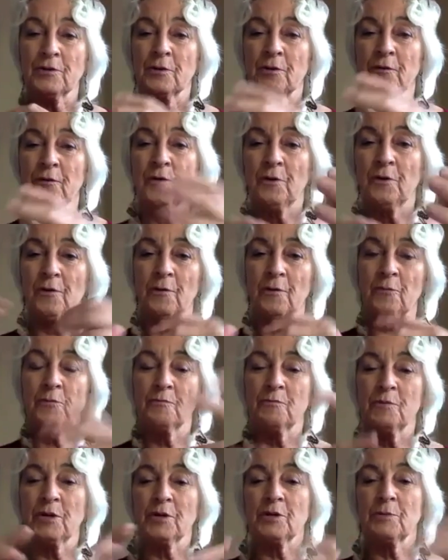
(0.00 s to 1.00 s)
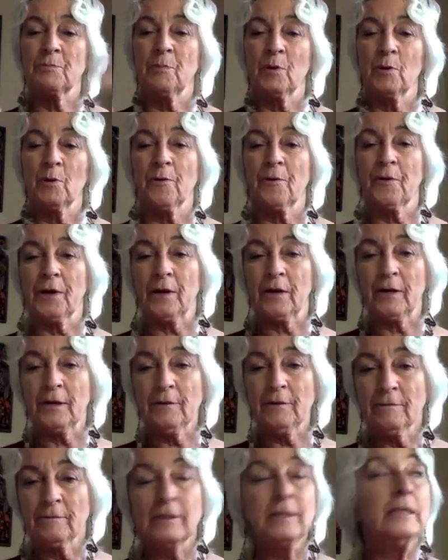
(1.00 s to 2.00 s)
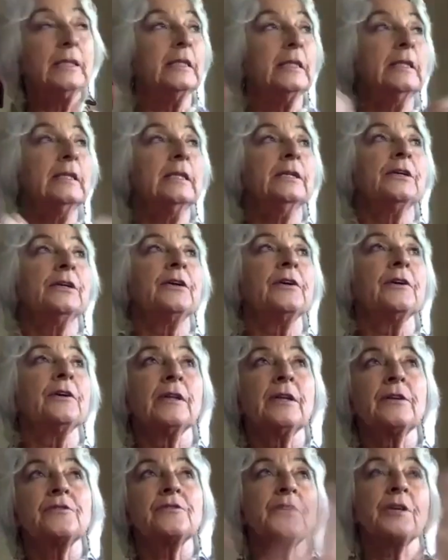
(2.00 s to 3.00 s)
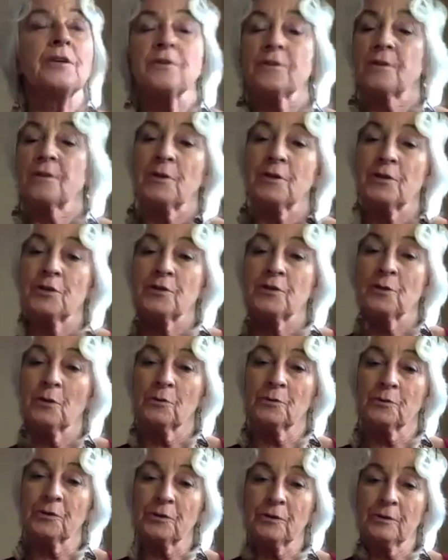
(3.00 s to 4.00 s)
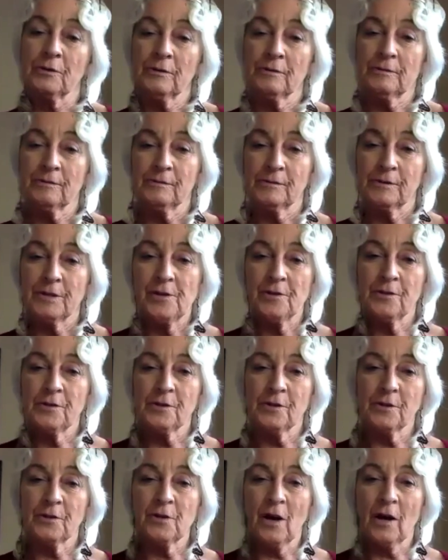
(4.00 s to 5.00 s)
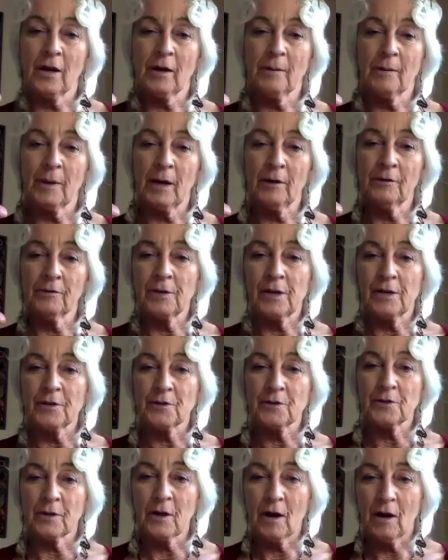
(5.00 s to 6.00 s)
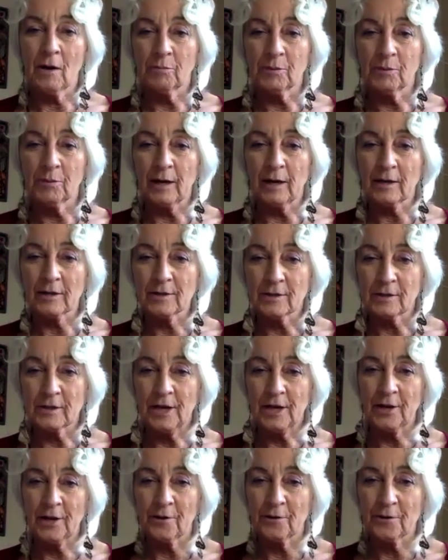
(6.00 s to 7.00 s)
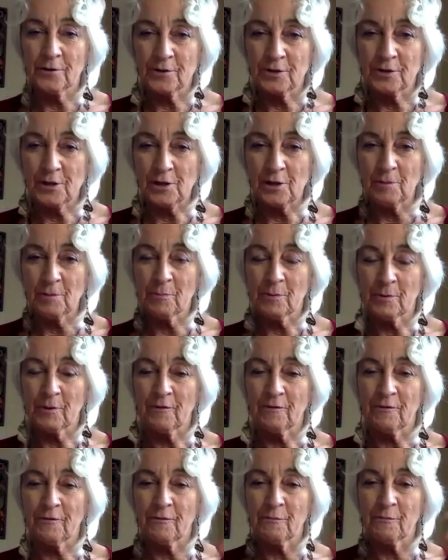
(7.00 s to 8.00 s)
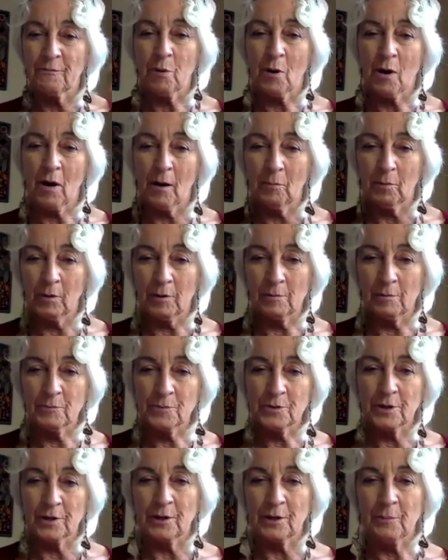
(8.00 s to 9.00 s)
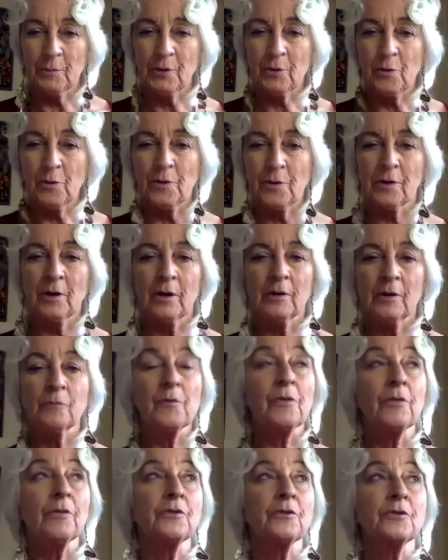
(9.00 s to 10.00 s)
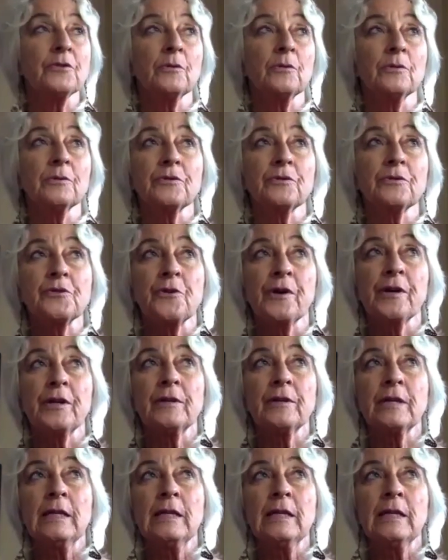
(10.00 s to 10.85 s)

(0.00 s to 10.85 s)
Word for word: So if you're exploring, let's say somebody's shoulder, easy to talk about, nice and complex, layers deep of problems that can be going on with the shoulder joint.